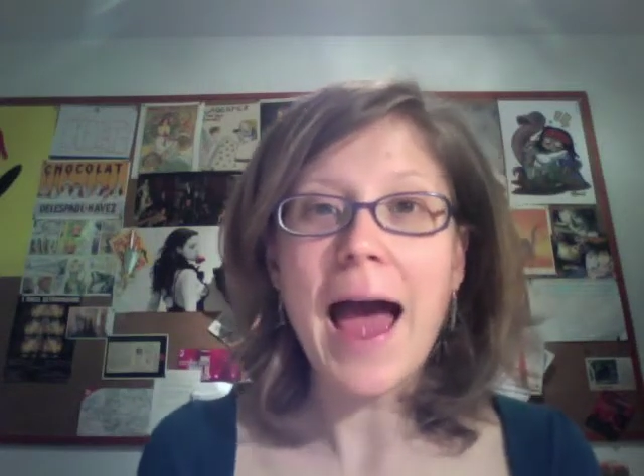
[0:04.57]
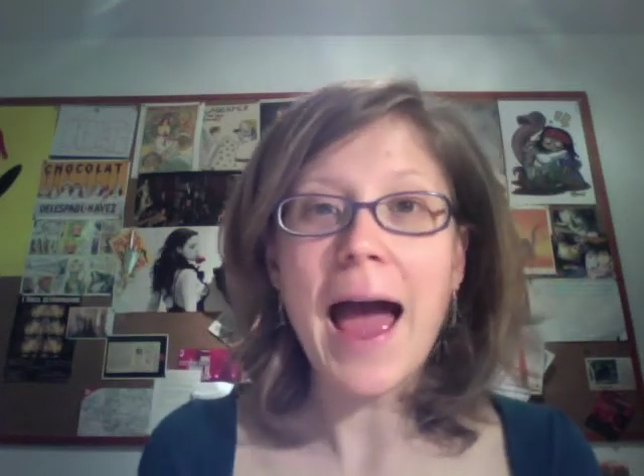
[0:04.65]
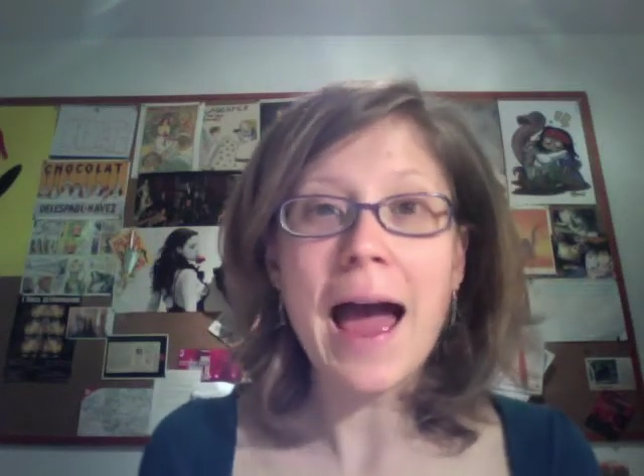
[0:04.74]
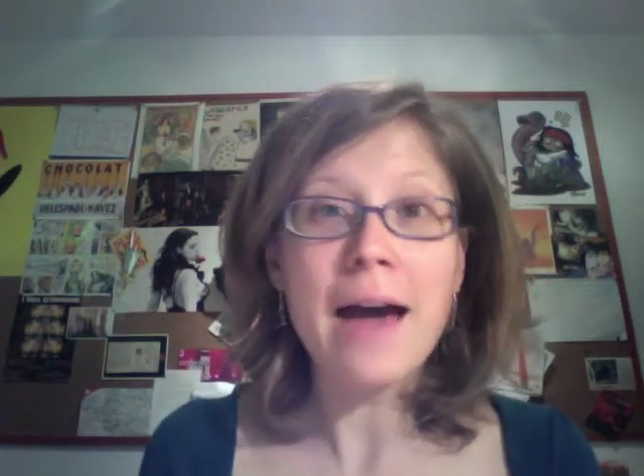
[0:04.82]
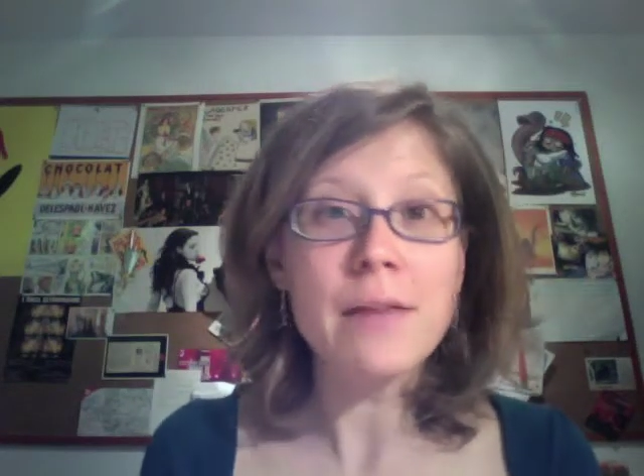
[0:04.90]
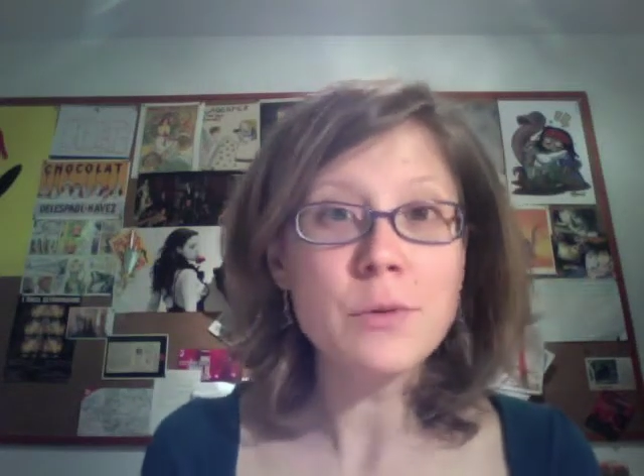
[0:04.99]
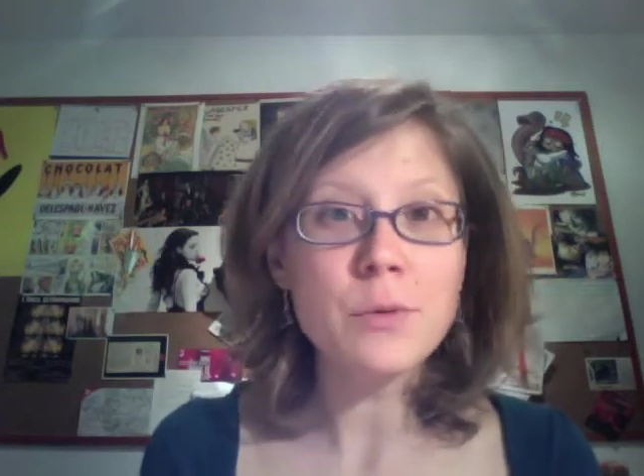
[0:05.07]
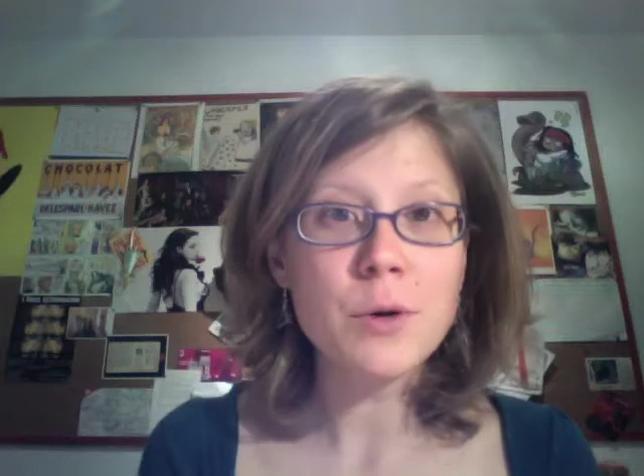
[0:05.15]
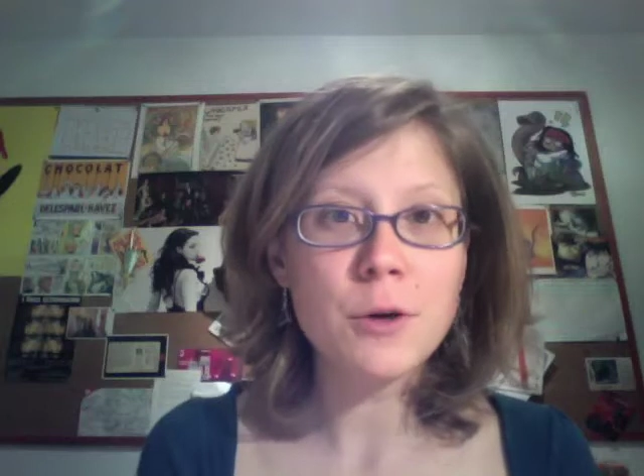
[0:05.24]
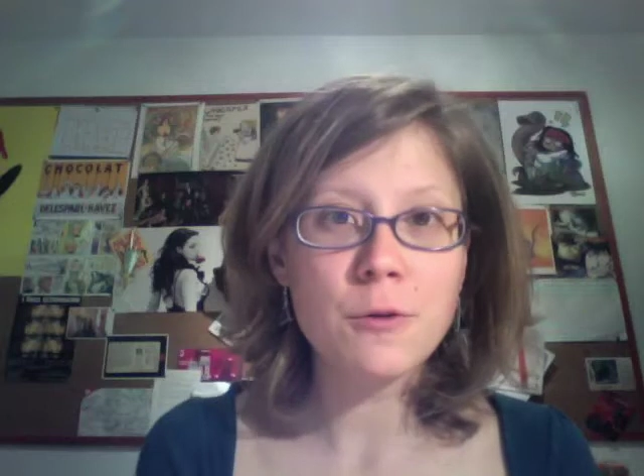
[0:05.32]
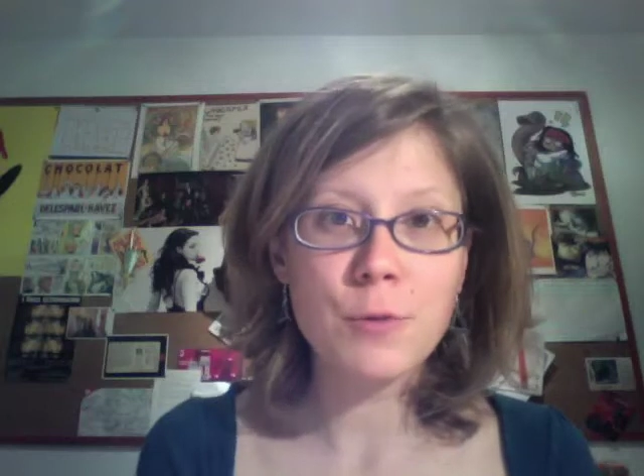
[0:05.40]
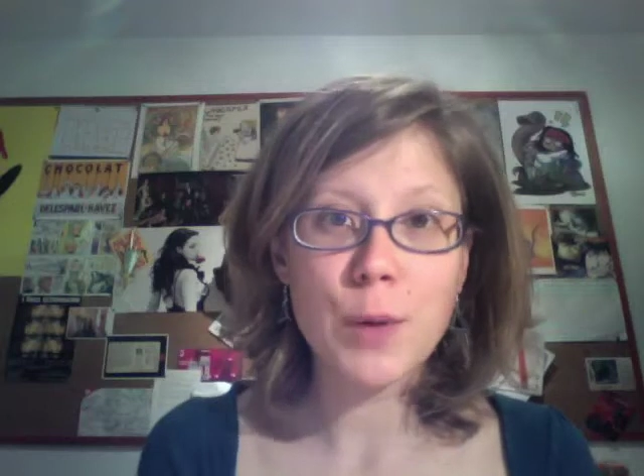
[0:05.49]
and the
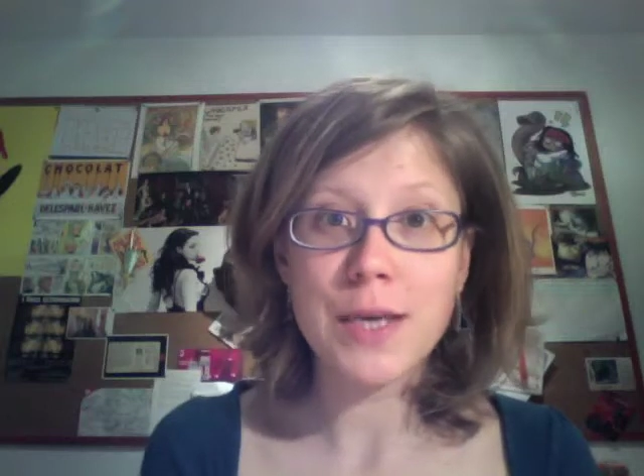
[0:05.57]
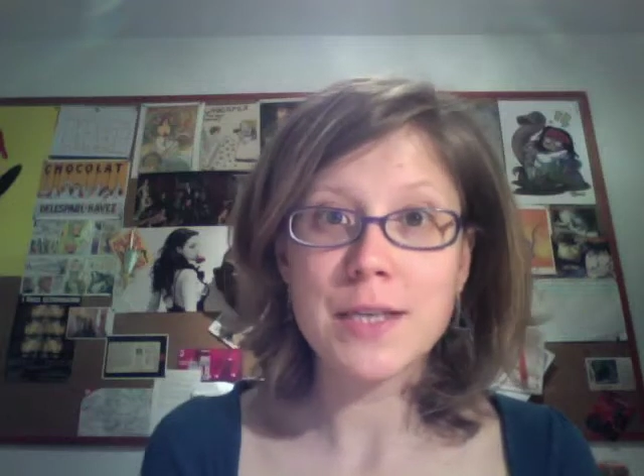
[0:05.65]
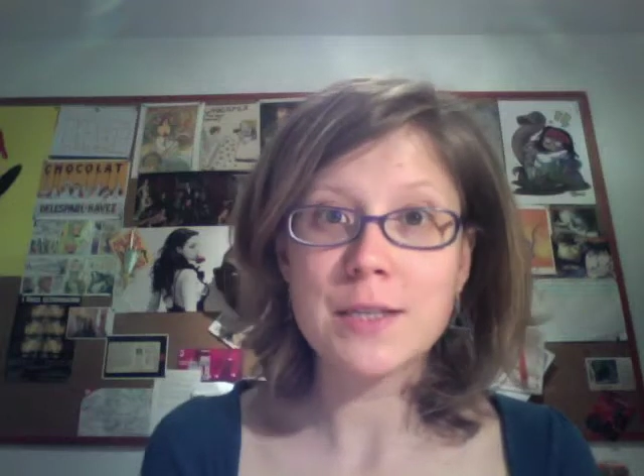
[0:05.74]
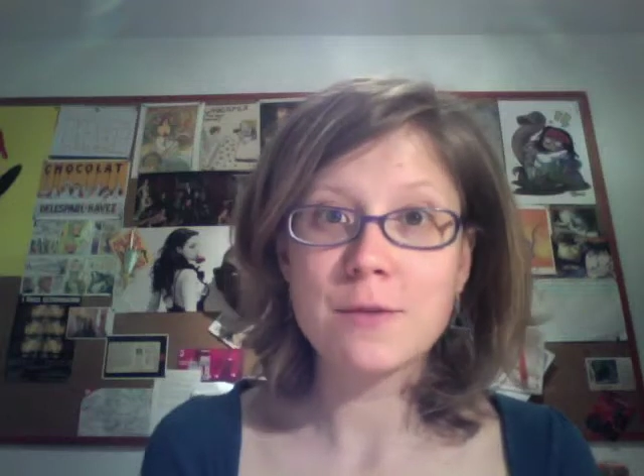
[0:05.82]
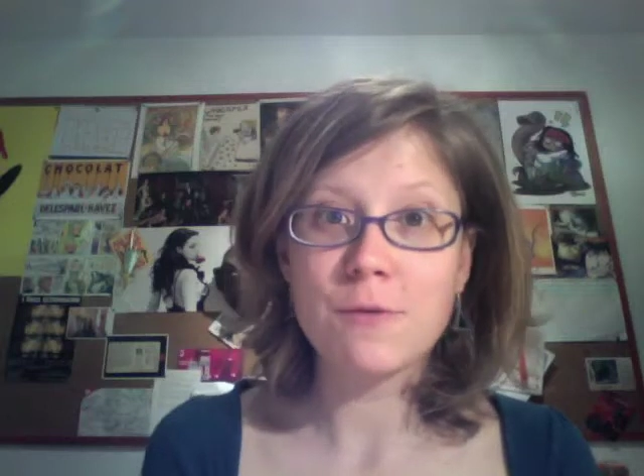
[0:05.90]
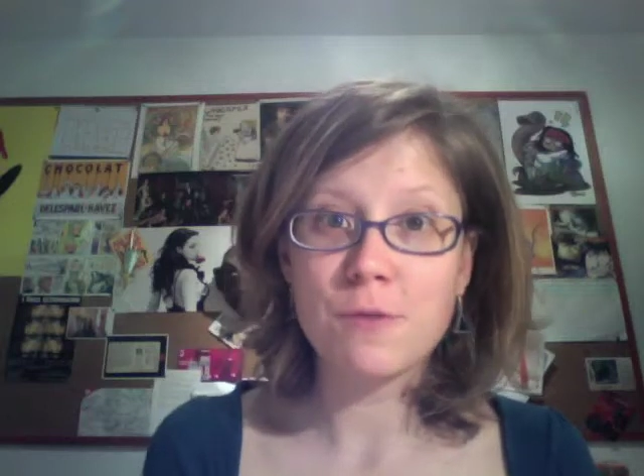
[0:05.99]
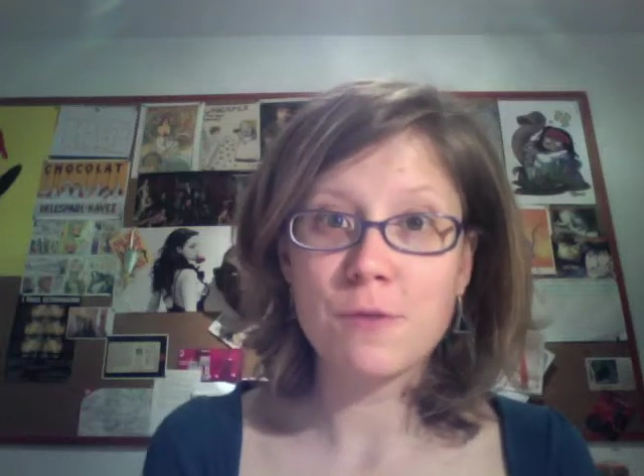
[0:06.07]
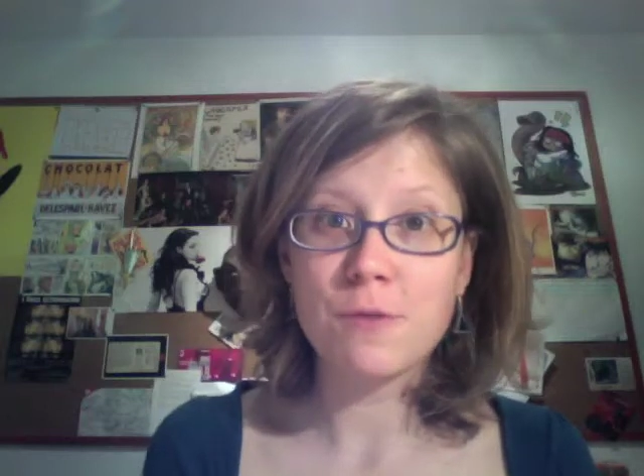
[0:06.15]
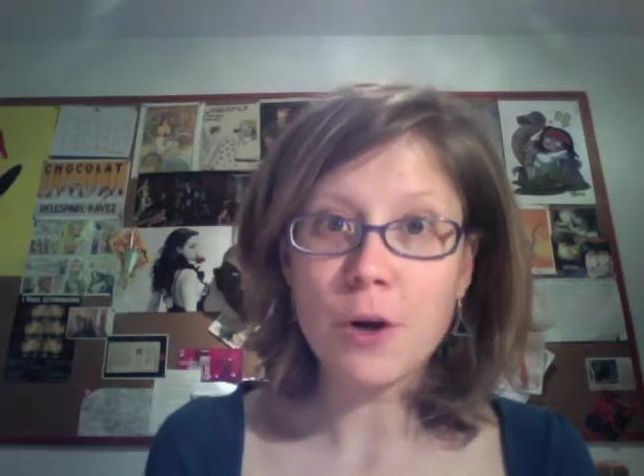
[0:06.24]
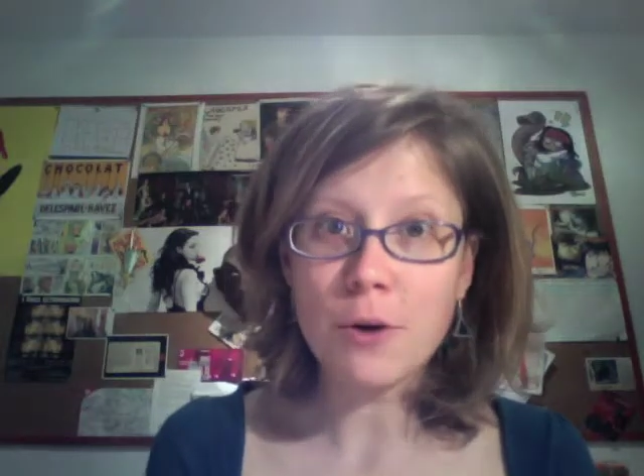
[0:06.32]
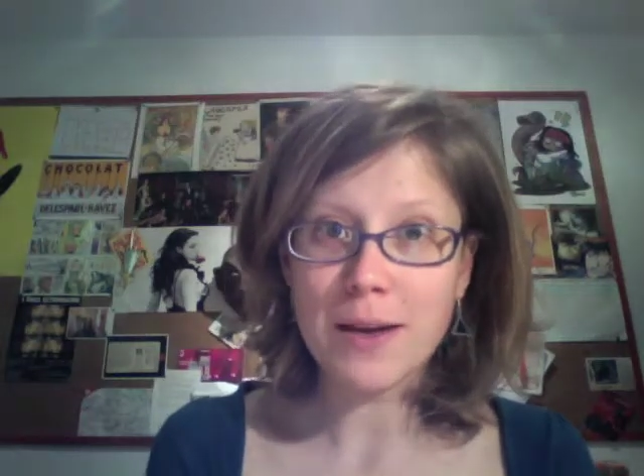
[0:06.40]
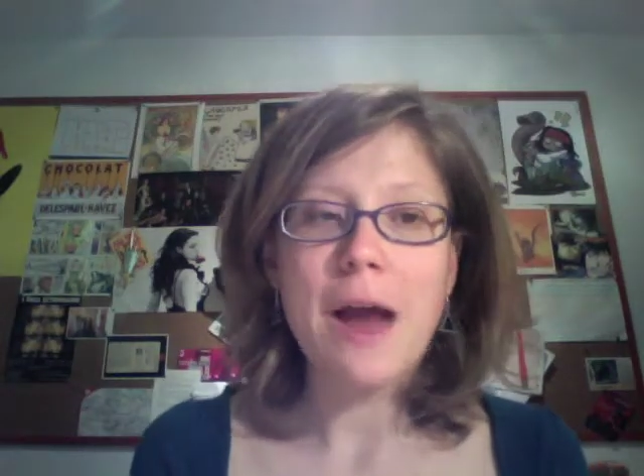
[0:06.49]
word of the week is
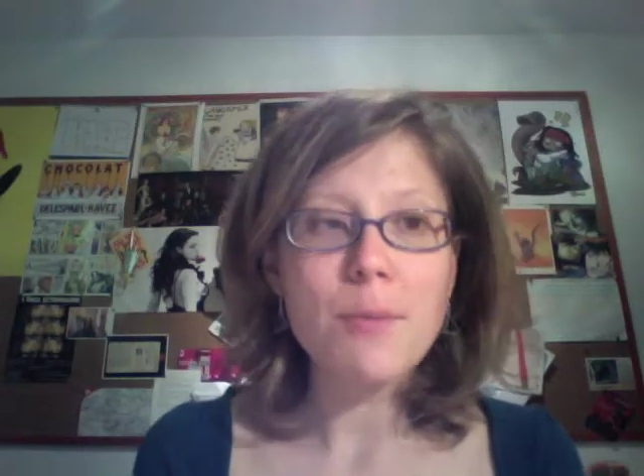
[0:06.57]
florid.